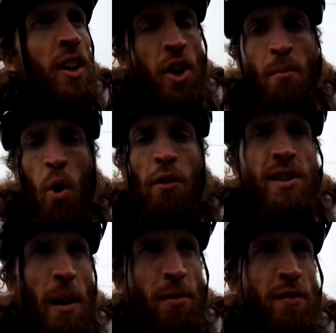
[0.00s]
You're more
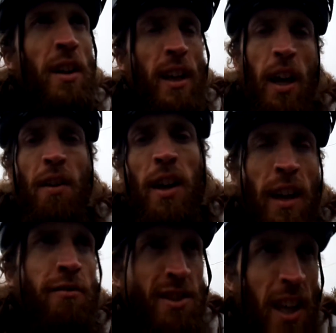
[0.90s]
receptive to
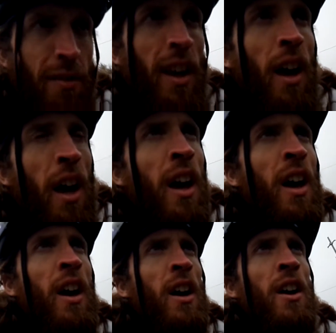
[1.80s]
receiving.
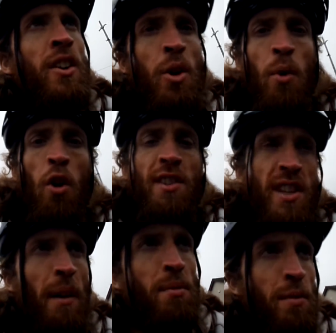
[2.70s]
You're more
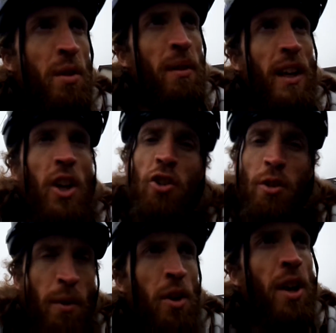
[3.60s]
receptive to being in a
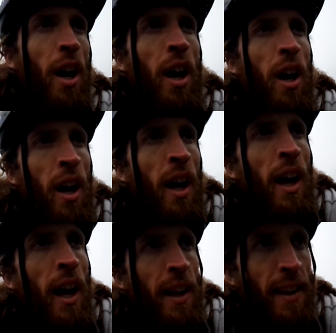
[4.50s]
good mood,
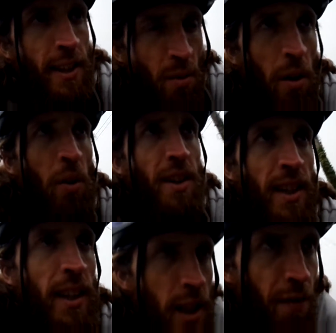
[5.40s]
and that's what I want to
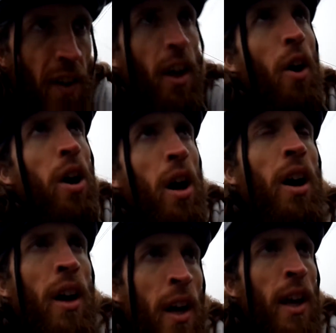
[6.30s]
say in this video.
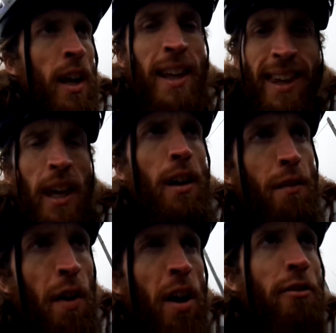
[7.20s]

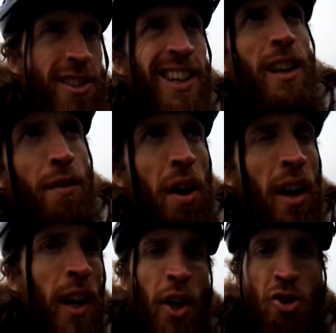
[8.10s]
Give, receive,
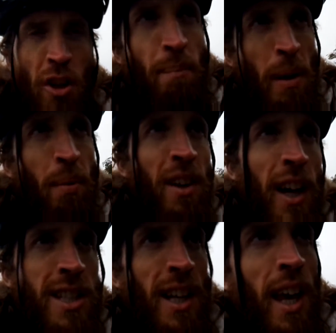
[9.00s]
treat people
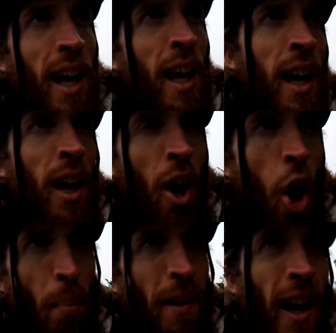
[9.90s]
nicely,
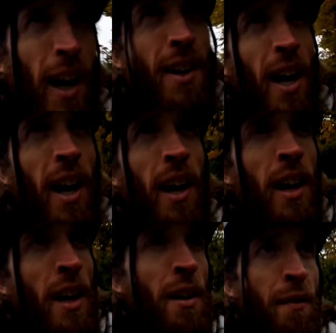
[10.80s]
open heart,
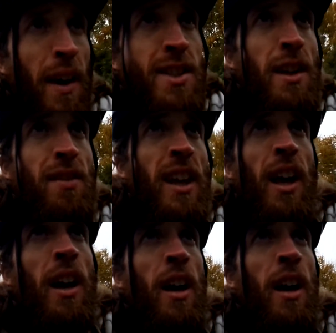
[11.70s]
festivity